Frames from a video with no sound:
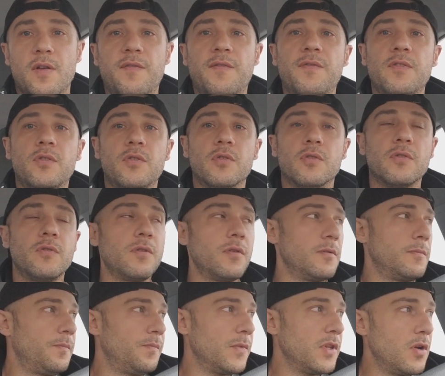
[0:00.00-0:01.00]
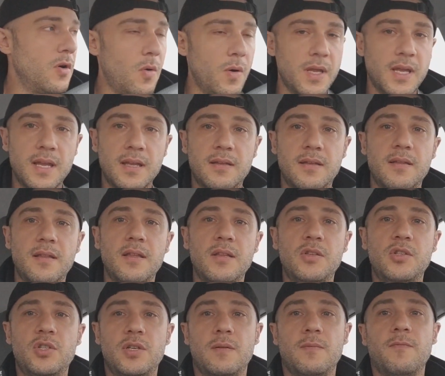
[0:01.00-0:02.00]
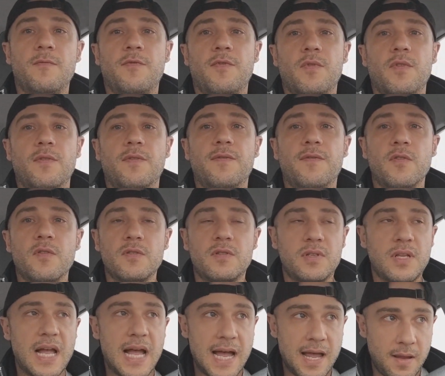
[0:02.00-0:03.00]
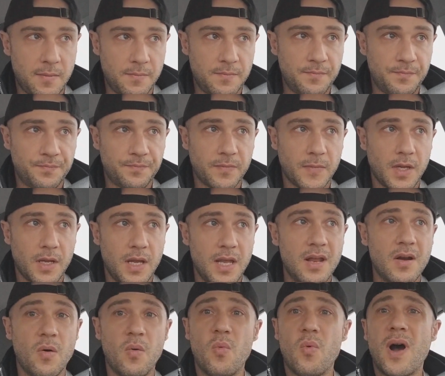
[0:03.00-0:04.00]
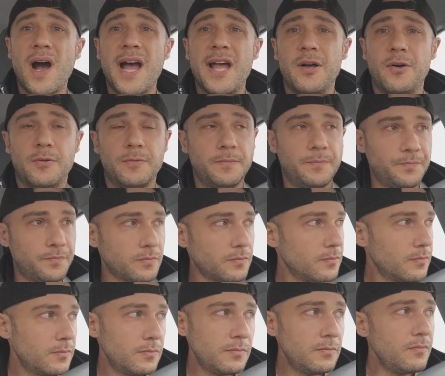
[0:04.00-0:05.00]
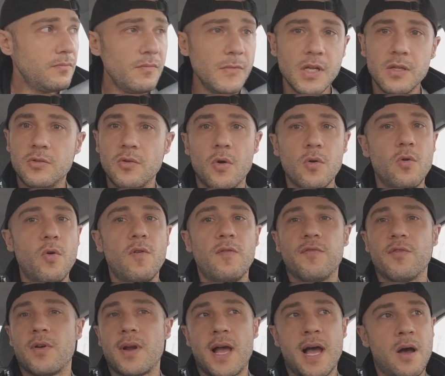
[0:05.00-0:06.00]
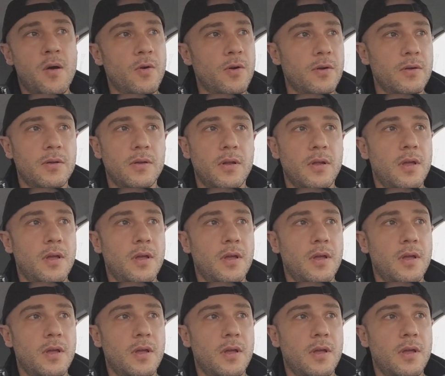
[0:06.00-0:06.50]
If you're going into the gym for the first time in a while, don't go for an hour.